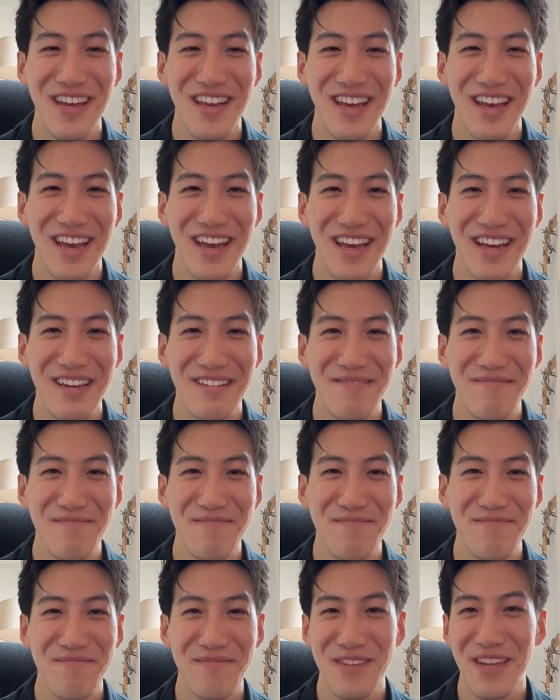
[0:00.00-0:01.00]
So
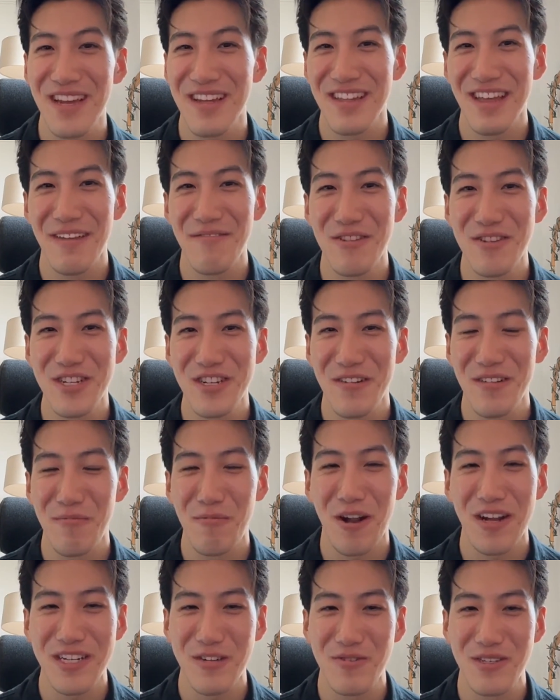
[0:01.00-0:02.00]
yeah, the evolution of the
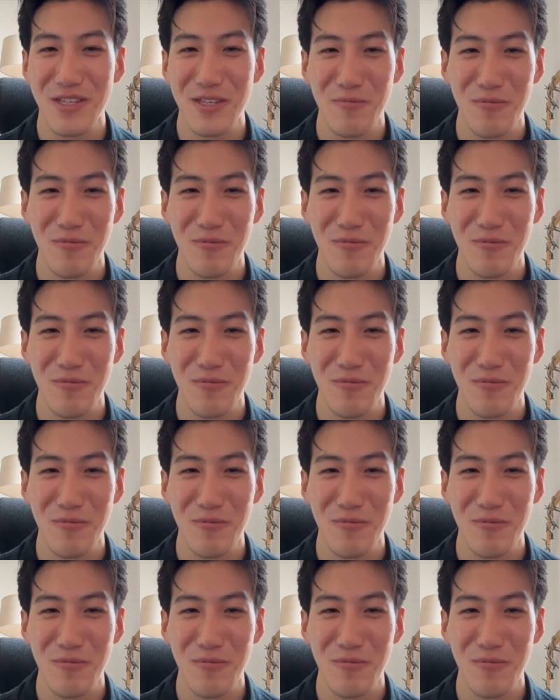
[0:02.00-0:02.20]
project was super